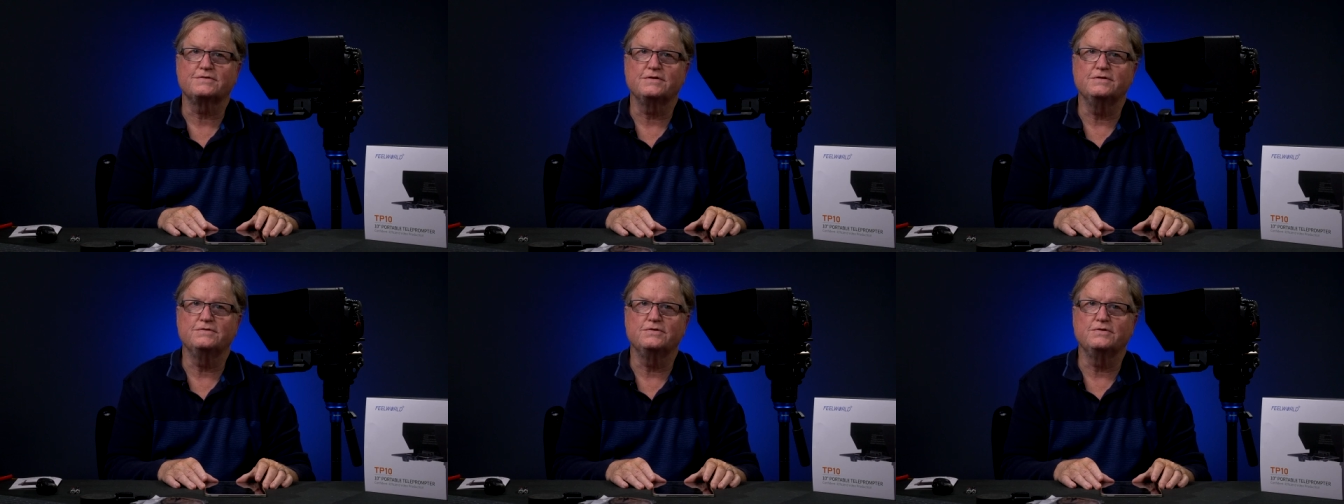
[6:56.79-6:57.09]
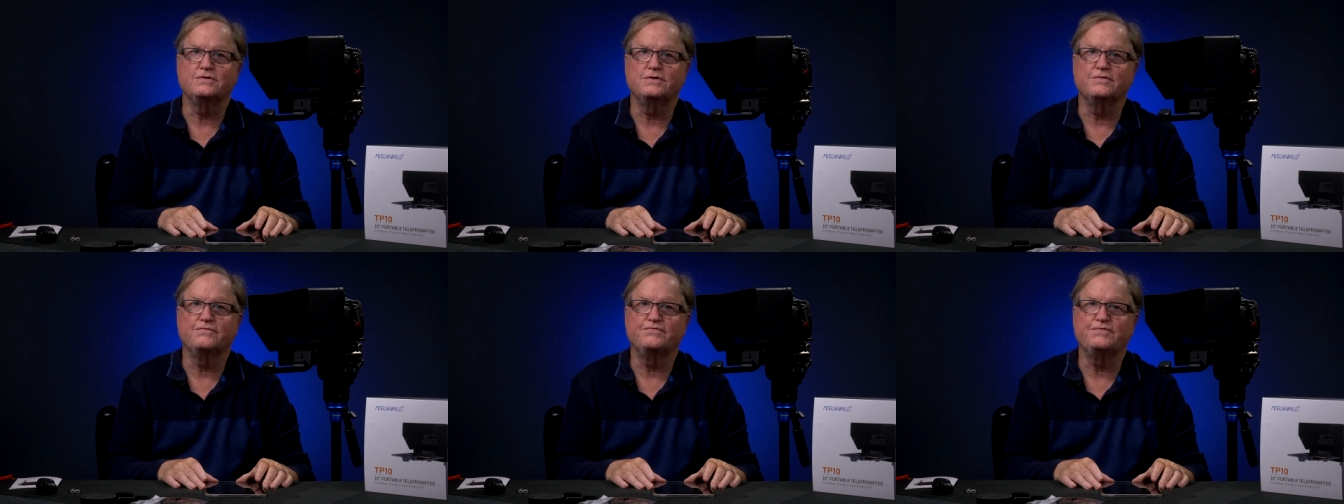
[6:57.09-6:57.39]
into
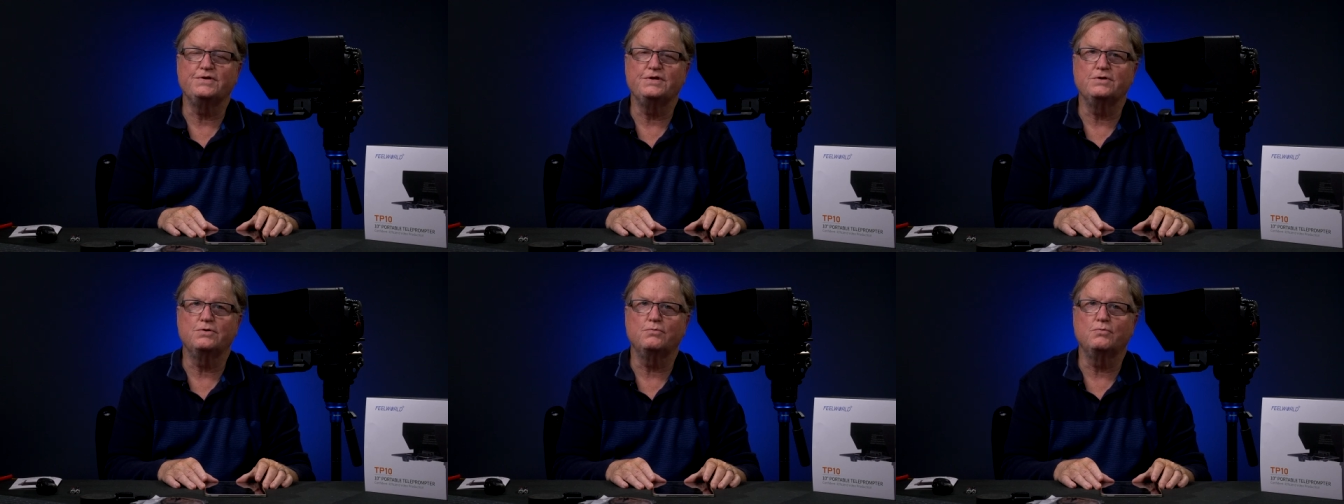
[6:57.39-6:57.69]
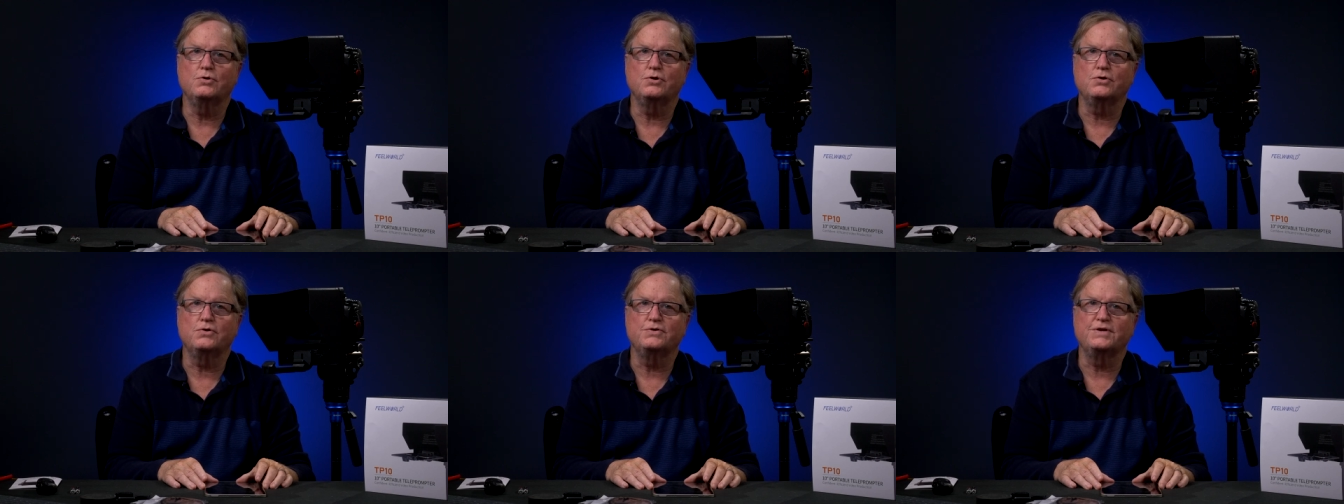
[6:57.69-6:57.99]
the
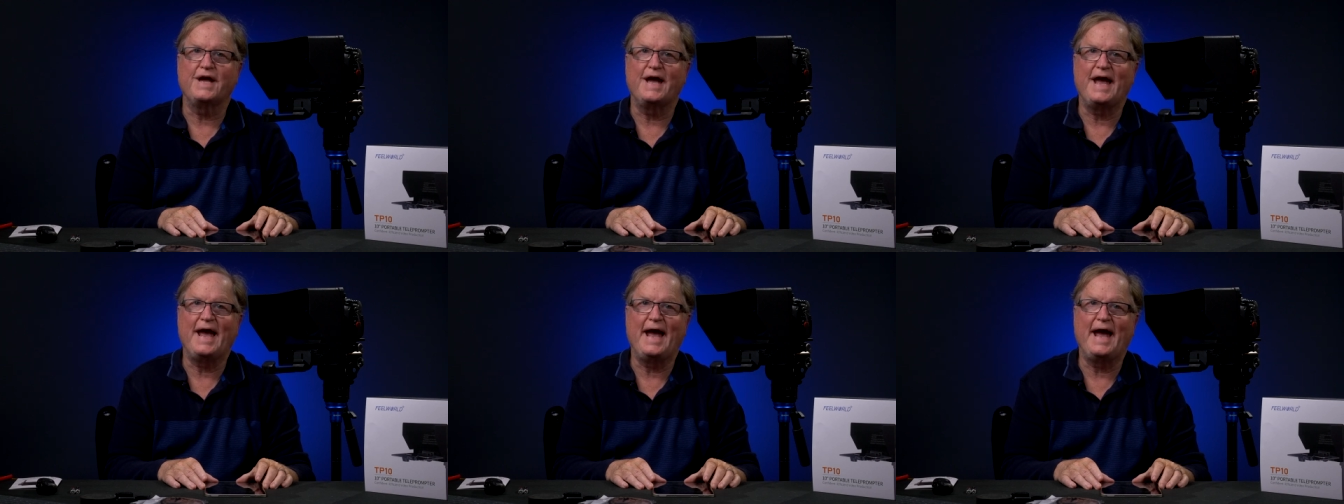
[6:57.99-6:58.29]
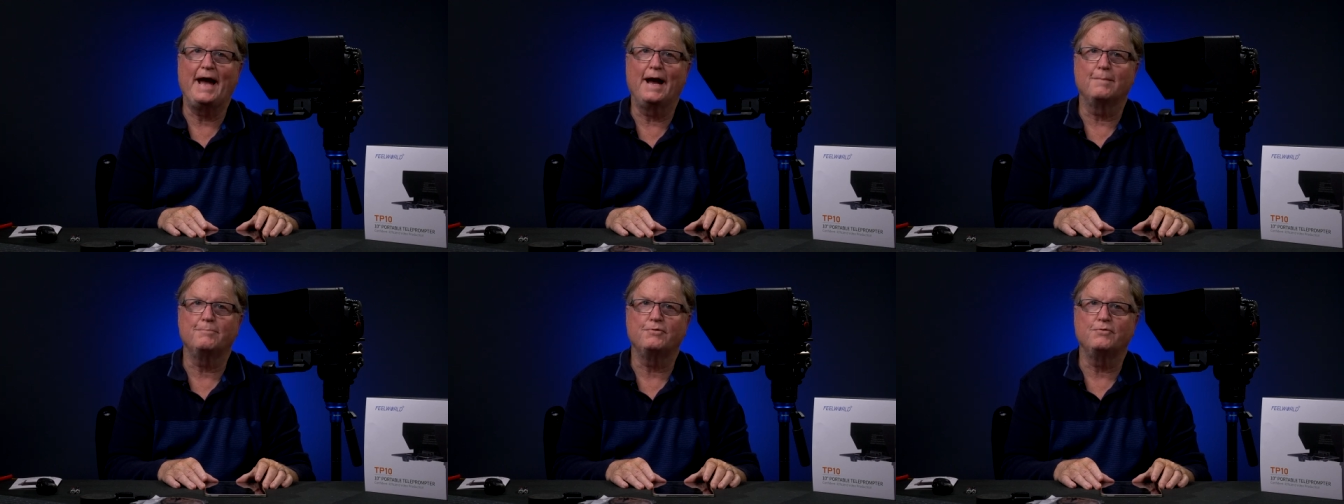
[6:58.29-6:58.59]
Feelworld
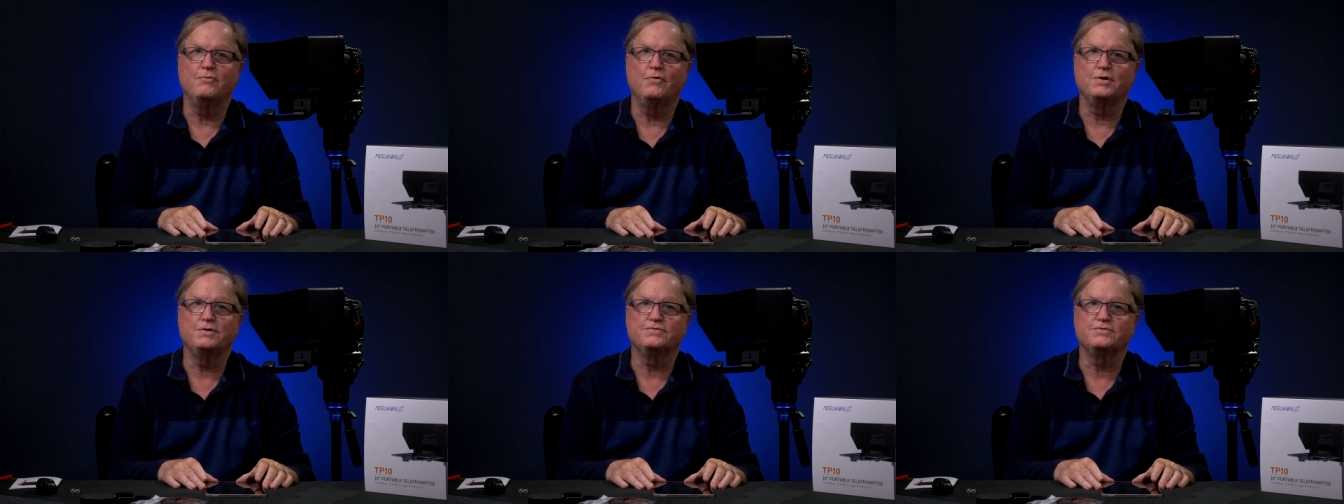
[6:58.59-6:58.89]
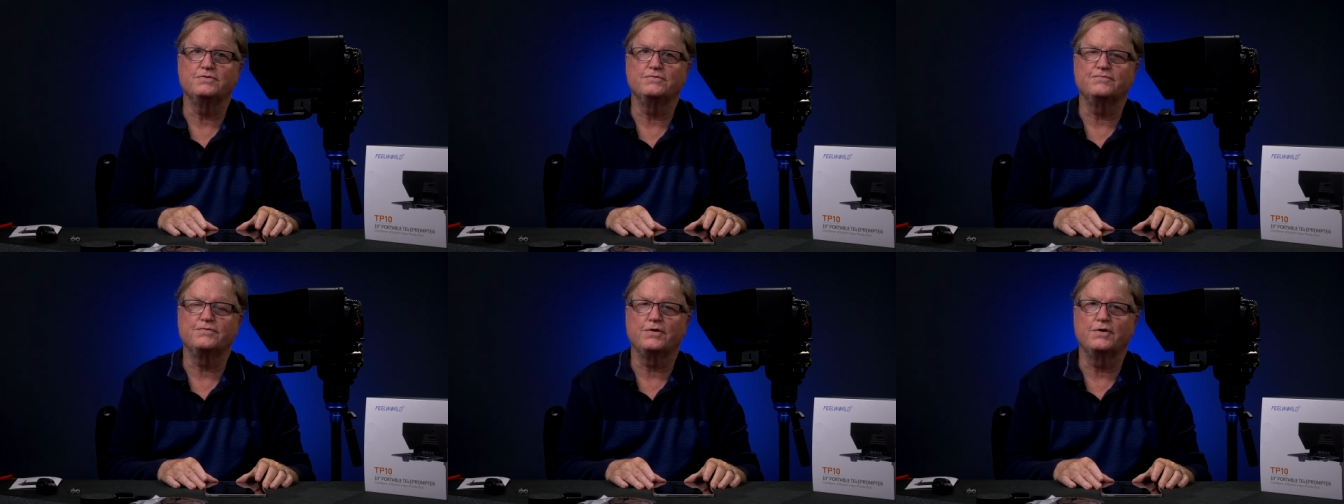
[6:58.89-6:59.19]
app once
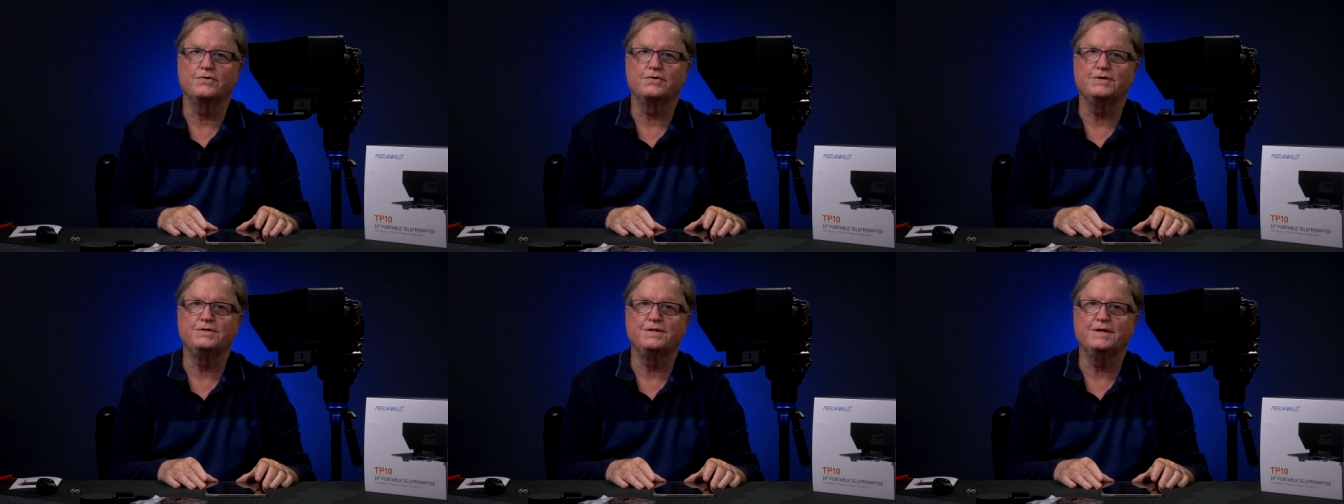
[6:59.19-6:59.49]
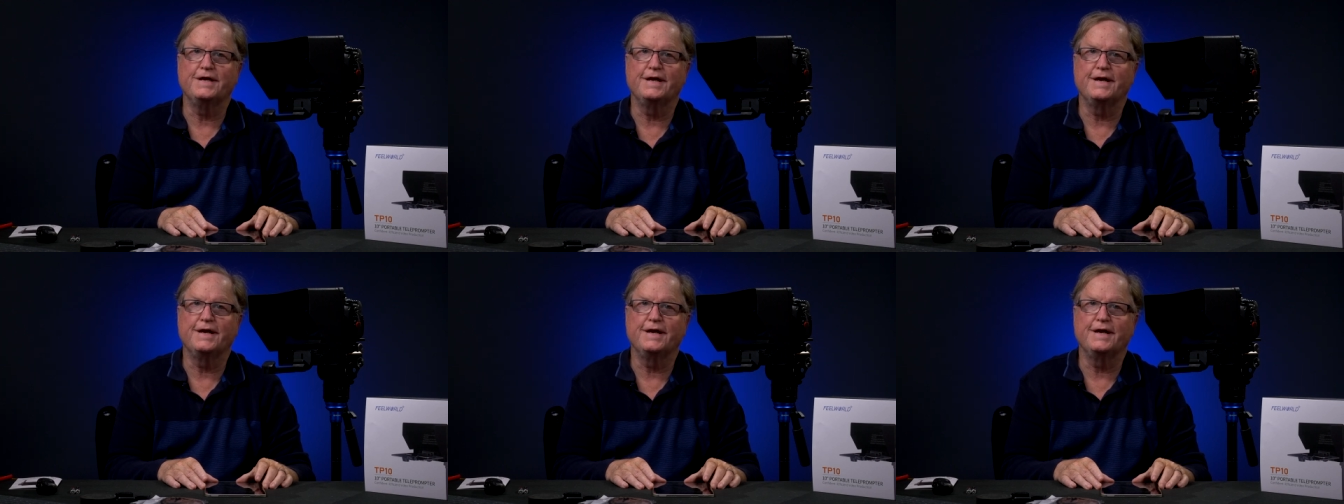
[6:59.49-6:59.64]
you've loaded the